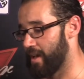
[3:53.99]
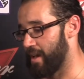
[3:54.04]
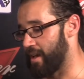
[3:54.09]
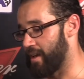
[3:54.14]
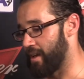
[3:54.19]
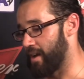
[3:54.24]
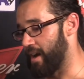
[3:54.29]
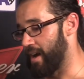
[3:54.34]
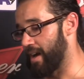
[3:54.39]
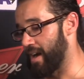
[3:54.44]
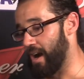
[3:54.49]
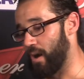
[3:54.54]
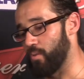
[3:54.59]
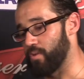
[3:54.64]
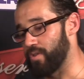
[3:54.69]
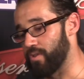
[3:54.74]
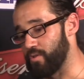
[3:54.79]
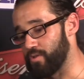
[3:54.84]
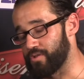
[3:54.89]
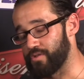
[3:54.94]
And I got
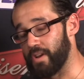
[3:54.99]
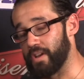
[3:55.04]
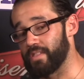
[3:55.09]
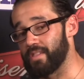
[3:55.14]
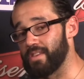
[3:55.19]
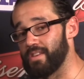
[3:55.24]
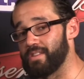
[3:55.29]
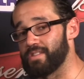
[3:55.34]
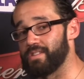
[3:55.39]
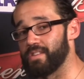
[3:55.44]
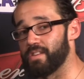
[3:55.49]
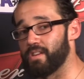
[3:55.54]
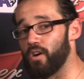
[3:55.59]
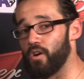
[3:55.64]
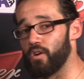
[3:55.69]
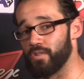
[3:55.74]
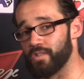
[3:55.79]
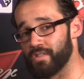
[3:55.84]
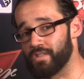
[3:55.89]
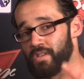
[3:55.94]
with a new strength conditioning
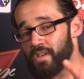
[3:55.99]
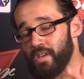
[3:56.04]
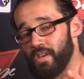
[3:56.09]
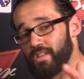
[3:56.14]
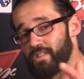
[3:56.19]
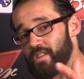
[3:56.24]
coach,